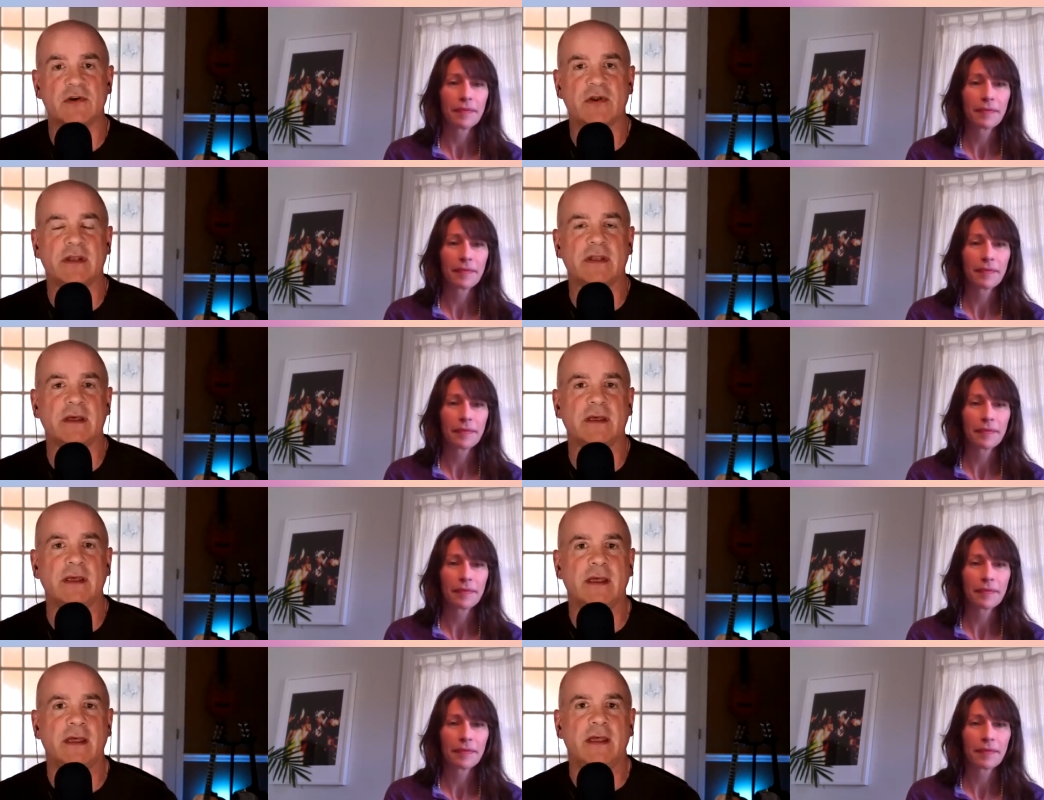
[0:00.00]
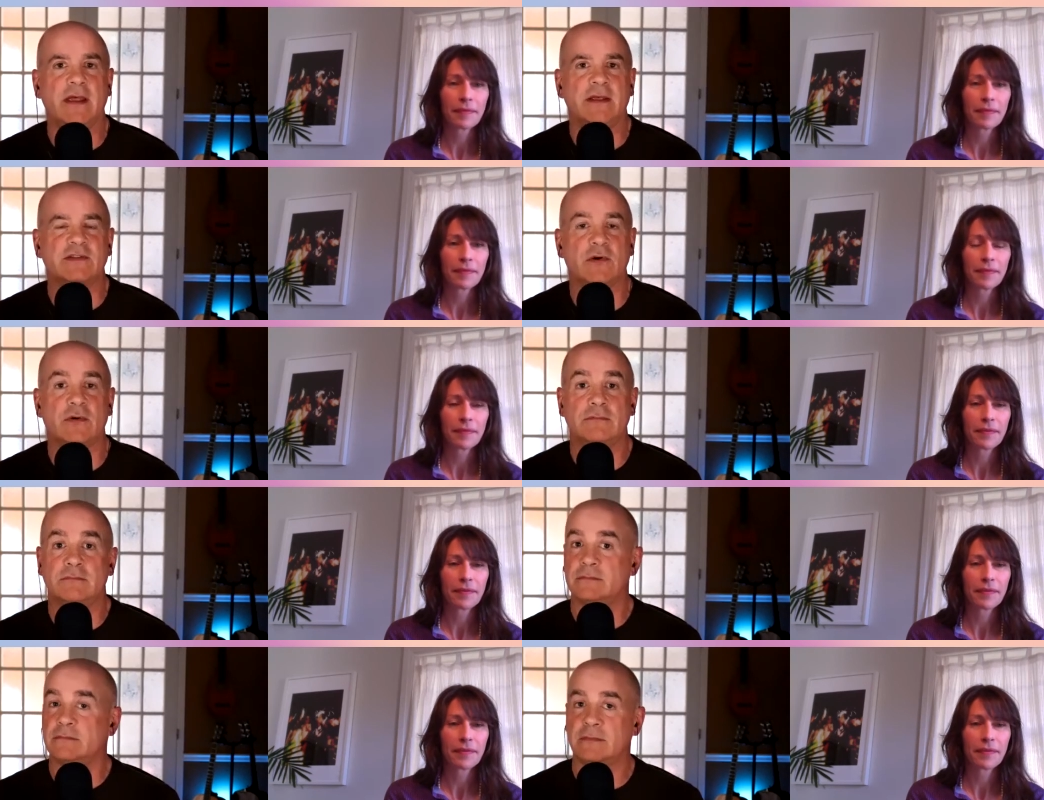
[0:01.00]
Speaker 1: And uh, so,
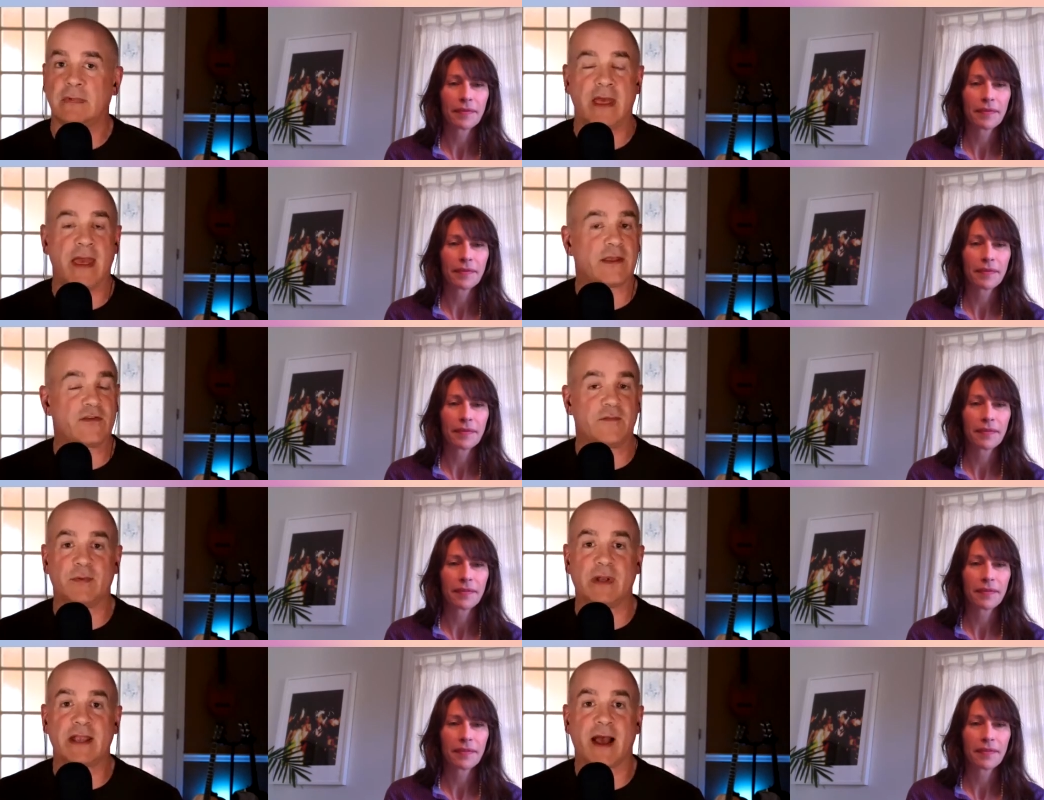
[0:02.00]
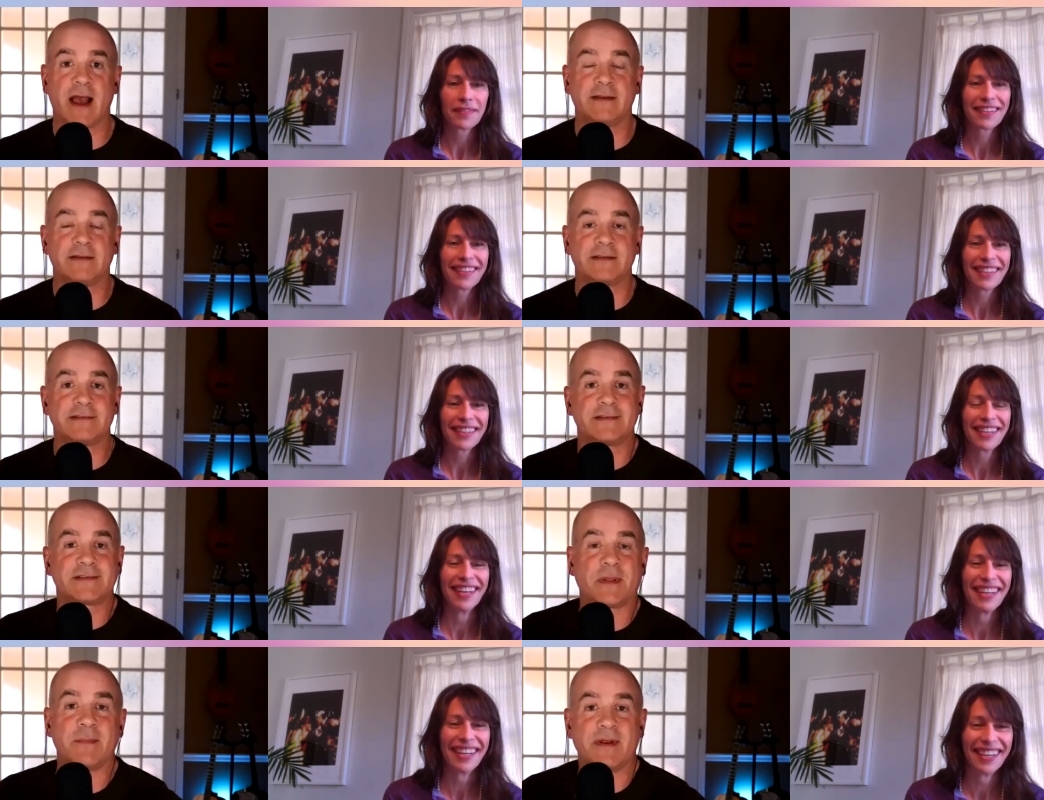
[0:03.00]
heck, you've been really kind to
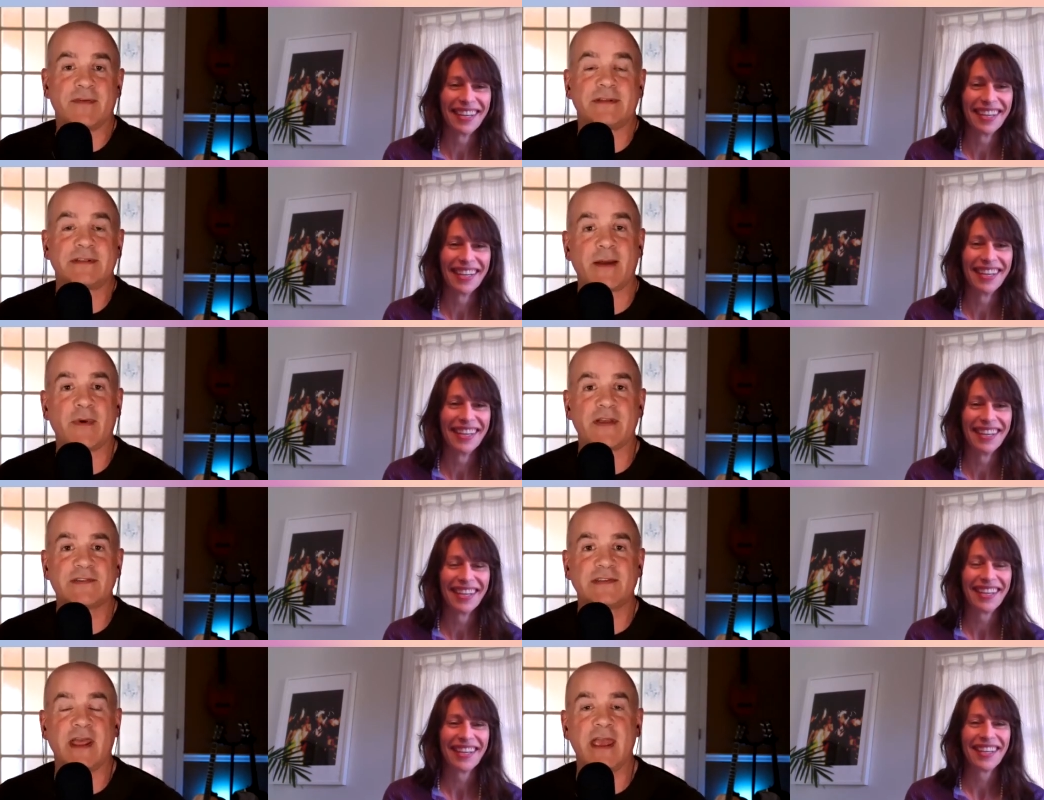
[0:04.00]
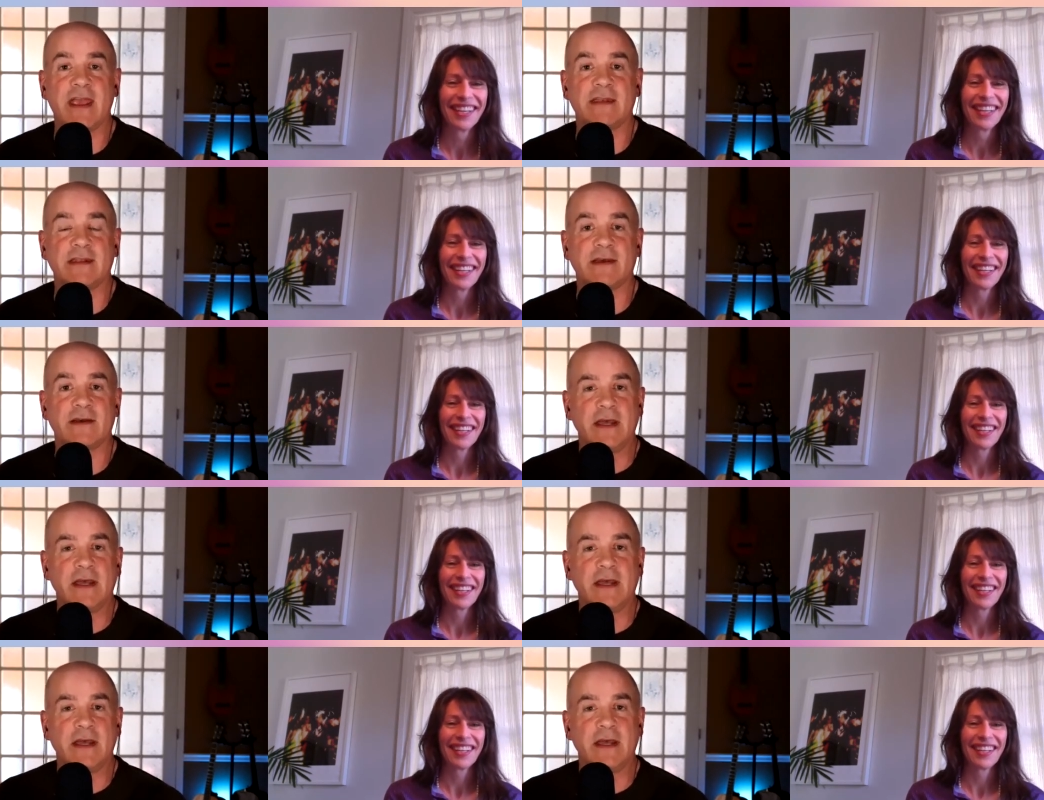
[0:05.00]
spend a bit of a time with us today, and uh,